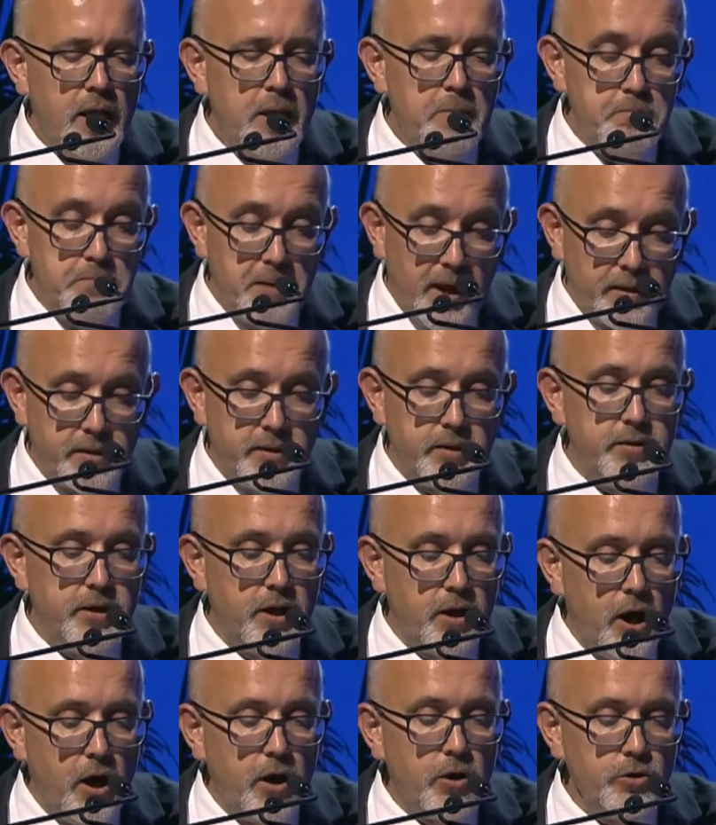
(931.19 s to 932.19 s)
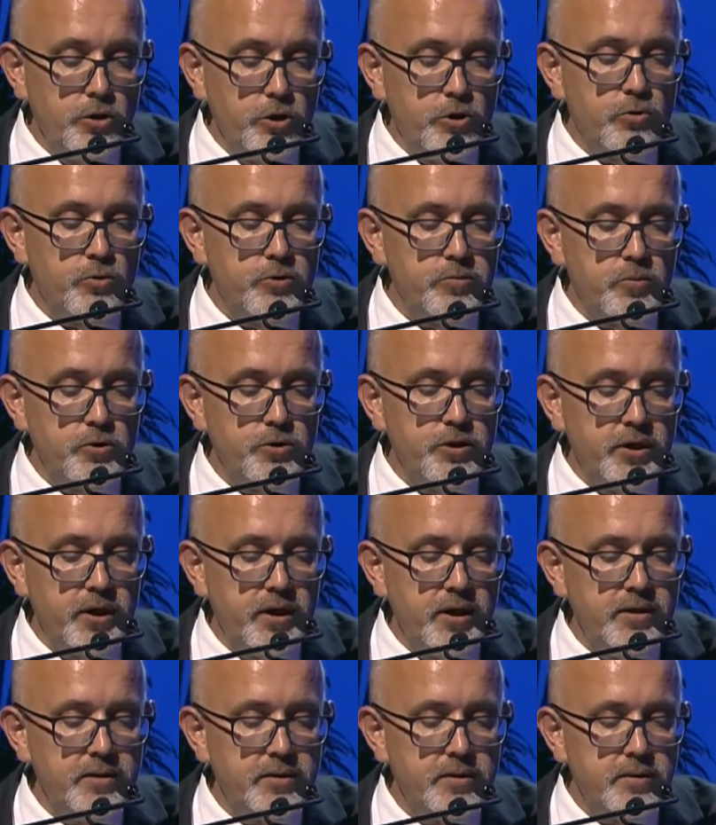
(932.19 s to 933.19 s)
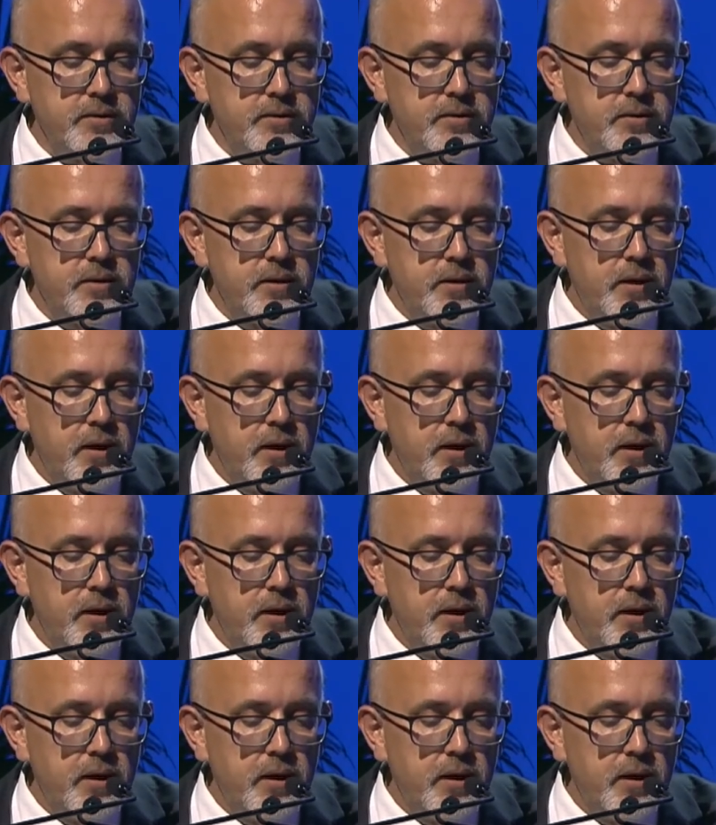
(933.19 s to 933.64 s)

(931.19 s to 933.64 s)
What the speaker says: But there are the cross-border cases.